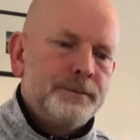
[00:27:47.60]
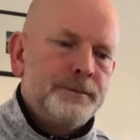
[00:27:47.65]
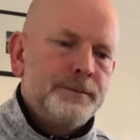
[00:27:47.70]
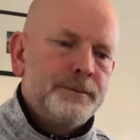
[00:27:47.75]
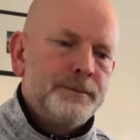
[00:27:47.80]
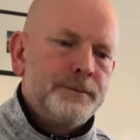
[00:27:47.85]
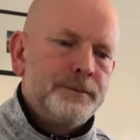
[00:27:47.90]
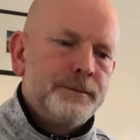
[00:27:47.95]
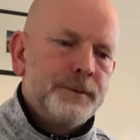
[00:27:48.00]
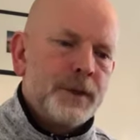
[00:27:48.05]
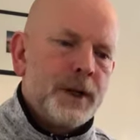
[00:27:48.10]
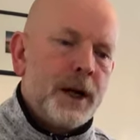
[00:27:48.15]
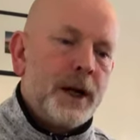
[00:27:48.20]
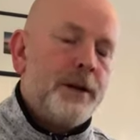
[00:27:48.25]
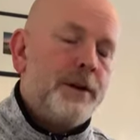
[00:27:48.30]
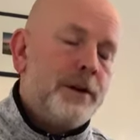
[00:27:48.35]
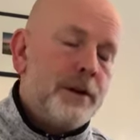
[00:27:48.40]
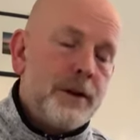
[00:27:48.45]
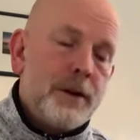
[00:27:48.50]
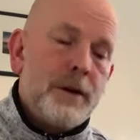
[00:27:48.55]
Mm-hmm.
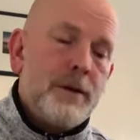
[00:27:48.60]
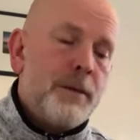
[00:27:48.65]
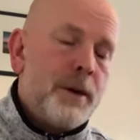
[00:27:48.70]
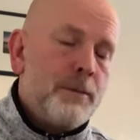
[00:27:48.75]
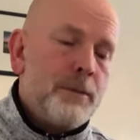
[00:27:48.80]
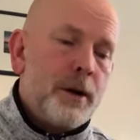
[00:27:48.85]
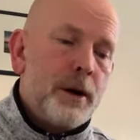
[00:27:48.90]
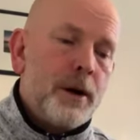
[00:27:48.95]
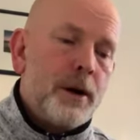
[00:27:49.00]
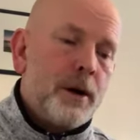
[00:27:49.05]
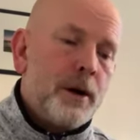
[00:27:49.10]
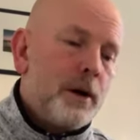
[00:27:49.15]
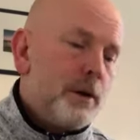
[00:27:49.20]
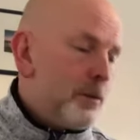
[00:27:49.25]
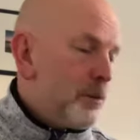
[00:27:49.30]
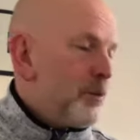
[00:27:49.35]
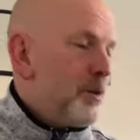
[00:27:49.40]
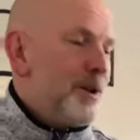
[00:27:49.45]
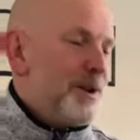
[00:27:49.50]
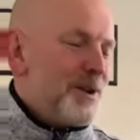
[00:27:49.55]
And remember,
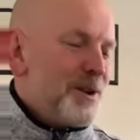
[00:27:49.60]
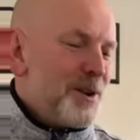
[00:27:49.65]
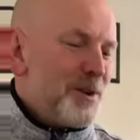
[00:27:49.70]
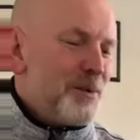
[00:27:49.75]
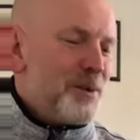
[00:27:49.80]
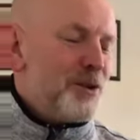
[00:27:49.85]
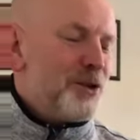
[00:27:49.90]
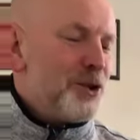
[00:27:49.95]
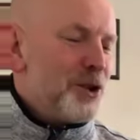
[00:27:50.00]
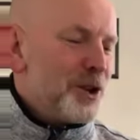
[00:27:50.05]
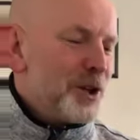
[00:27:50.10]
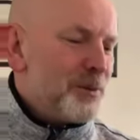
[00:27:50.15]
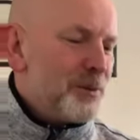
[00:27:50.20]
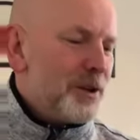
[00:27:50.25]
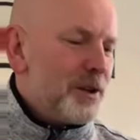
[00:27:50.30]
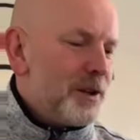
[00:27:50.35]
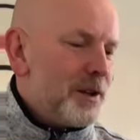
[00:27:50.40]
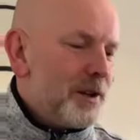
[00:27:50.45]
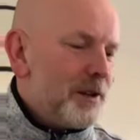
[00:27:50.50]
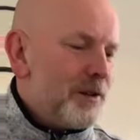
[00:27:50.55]
we joked
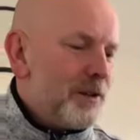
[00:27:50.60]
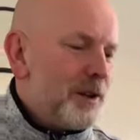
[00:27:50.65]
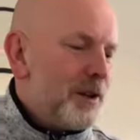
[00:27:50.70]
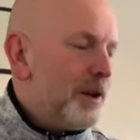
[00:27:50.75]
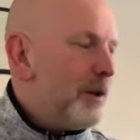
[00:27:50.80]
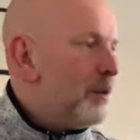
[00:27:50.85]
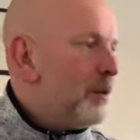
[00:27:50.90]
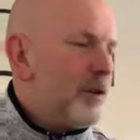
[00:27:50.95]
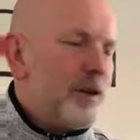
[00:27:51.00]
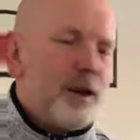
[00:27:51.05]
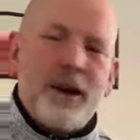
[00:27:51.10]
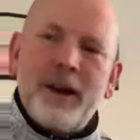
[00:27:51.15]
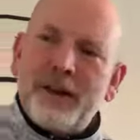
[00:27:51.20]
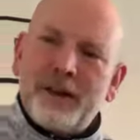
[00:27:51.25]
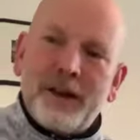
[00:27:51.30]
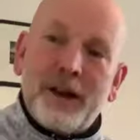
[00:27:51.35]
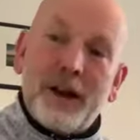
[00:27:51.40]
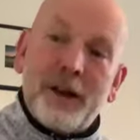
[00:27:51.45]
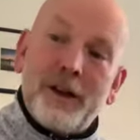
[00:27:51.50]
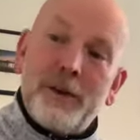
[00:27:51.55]
about this, and it was, I
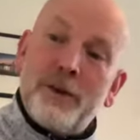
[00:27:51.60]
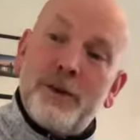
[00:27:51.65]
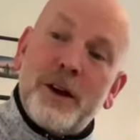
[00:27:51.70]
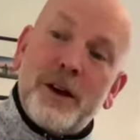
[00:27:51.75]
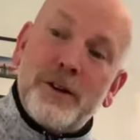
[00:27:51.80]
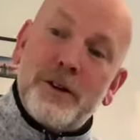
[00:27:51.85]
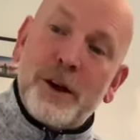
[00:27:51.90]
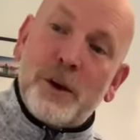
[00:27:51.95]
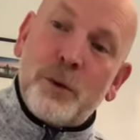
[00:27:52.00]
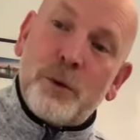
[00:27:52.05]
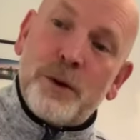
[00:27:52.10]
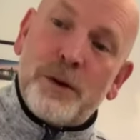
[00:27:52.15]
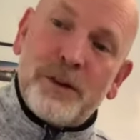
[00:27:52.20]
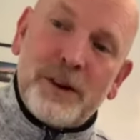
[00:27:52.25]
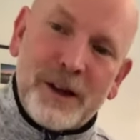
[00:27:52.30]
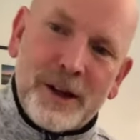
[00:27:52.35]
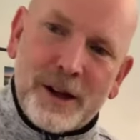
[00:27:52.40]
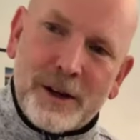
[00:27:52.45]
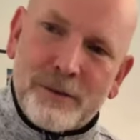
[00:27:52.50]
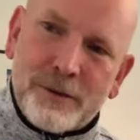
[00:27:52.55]
think it was actually a
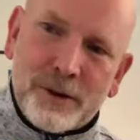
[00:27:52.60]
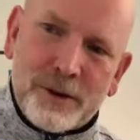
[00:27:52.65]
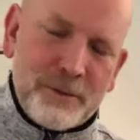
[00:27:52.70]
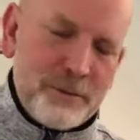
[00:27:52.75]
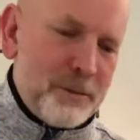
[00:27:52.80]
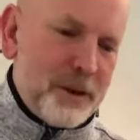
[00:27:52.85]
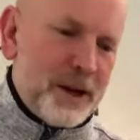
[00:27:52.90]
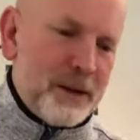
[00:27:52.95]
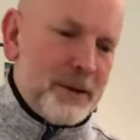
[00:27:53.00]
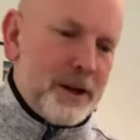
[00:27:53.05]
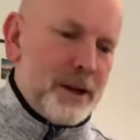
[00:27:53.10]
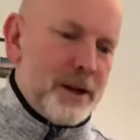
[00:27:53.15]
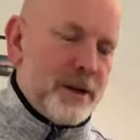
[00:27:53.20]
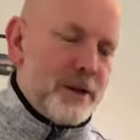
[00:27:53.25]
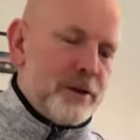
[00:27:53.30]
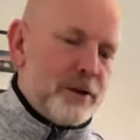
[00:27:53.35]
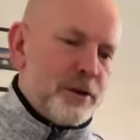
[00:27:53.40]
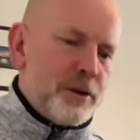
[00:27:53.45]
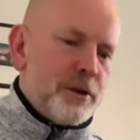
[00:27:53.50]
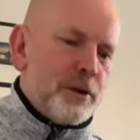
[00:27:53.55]
whiskey advert many, many
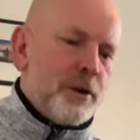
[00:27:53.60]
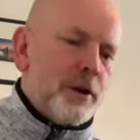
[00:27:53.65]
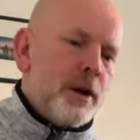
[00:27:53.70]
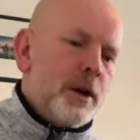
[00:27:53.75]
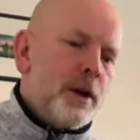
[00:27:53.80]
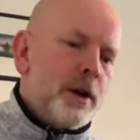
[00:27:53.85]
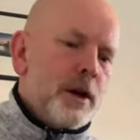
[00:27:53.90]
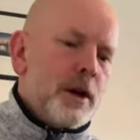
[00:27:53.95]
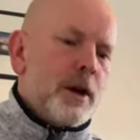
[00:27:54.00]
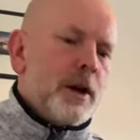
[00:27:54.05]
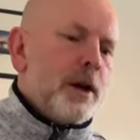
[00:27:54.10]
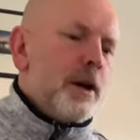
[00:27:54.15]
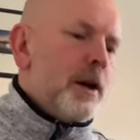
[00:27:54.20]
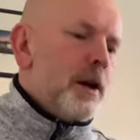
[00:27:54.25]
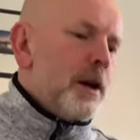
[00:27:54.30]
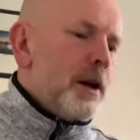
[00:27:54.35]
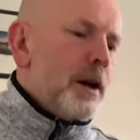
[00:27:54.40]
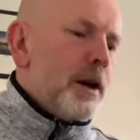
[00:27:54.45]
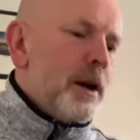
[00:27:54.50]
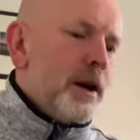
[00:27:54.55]
years ago,
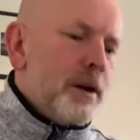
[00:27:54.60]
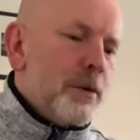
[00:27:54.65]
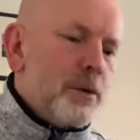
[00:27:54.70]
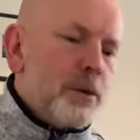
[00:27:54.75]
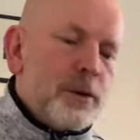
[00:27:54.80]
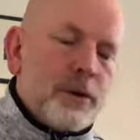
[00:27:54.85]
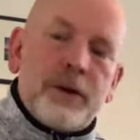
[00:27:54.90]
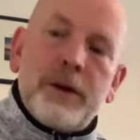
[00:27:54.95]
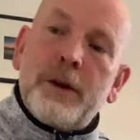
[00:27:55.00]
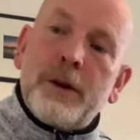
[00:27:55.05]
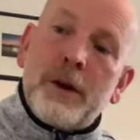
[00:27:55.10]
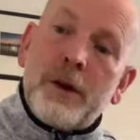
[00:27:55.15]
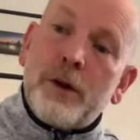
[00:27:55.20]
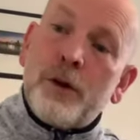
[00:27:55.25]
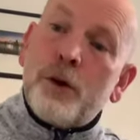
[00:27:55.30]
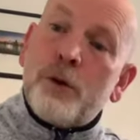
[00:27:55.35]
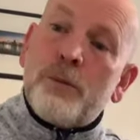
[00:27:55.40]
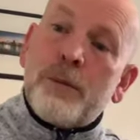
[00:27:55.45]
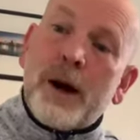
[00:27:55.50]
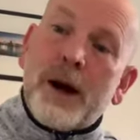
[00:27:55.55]
when we were saying that
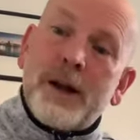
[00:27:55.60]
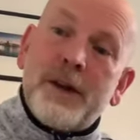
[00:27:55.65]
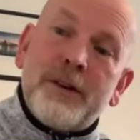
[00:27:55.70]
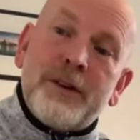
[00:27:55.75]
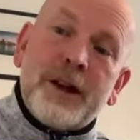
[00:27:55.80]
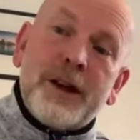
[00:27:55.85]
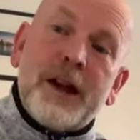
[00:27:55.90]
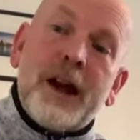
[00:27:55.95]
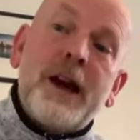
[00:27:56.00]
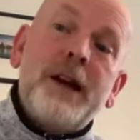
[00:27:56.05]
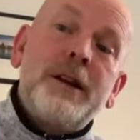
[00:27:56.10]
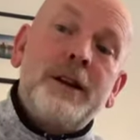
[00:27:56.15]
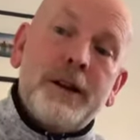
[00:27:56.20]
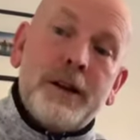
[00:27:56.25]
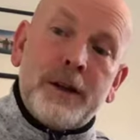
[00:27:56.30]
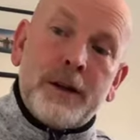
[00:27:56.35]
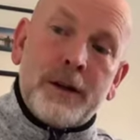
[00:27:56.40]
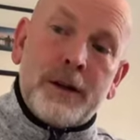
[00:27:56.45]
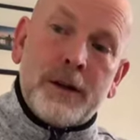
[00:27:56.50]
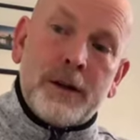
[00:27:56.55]
no man's an
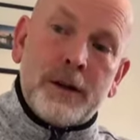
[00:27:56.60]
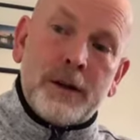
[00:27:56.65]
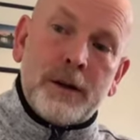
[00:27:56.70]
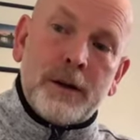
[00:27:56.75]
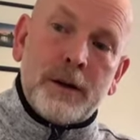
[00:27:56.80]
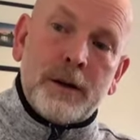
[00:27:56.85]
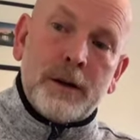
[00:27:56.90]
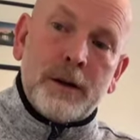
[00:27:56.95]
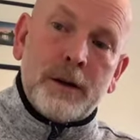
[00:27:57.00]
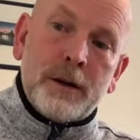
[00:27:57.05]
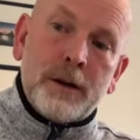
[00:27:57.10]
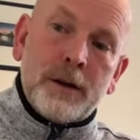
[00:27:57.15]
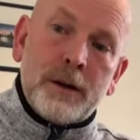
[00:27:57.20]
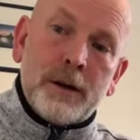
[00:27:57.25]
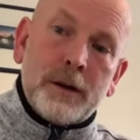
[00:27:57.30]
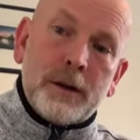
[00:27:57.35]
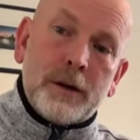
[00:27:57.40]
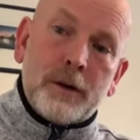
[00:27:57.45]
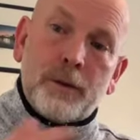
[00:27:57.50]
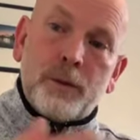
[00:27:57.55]
island,
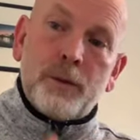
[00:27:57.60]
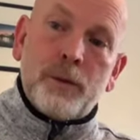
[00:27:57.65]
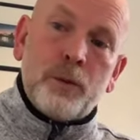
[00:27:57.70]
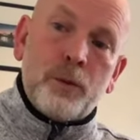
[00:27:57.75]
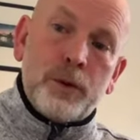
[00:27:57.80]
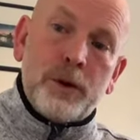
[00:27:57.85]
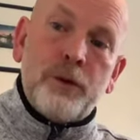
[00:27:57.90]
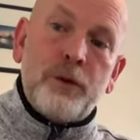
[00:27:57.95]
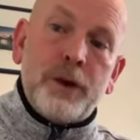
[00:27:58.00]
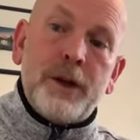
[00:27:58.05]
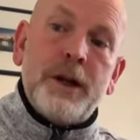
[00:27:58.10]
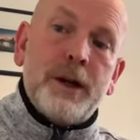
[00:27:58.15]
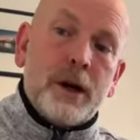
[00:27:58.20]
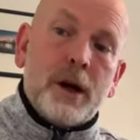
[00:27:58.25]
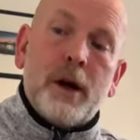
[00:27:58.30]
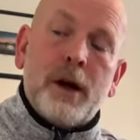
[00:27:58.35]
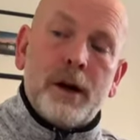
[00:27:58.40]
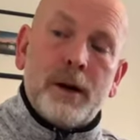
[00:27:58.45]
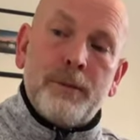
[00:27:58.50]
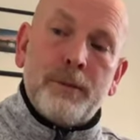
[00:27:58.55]
because we really
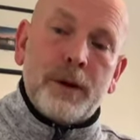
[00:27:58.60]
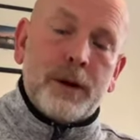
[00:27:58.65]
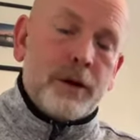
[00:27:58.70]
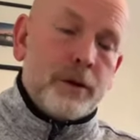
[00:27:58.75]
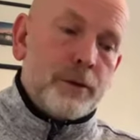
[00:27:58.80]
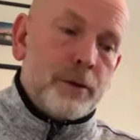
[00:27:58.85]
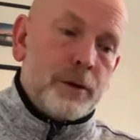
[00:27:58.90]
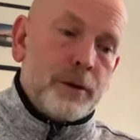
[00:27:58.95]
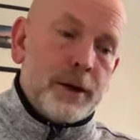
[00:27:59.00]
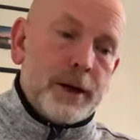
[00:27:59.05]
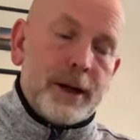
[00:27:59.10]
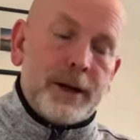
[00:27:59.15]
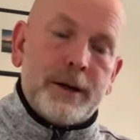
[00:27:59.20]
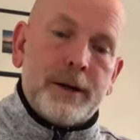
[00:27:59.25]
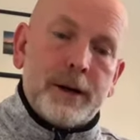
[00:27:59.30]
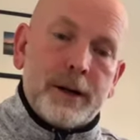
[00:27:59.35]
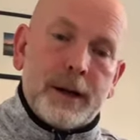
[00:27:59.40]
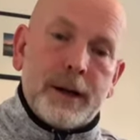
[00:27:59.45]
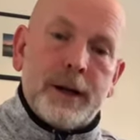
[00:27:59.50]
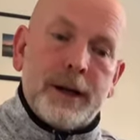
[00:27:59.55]
aren't, because we're
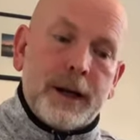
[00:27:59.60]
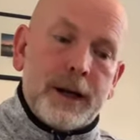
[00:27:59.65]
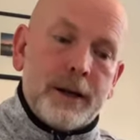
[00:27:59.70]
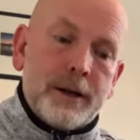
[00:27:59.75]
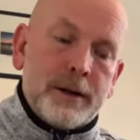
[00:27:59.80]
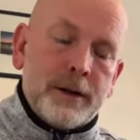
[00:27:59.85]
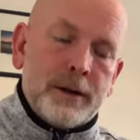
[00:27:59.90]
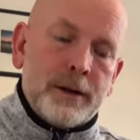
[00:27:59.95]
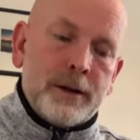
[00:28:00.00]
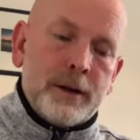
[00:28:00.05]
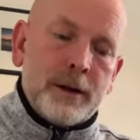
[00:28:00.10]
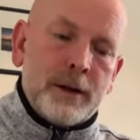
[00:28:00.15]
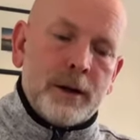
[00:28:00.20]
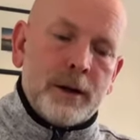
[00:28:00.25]
interconnected.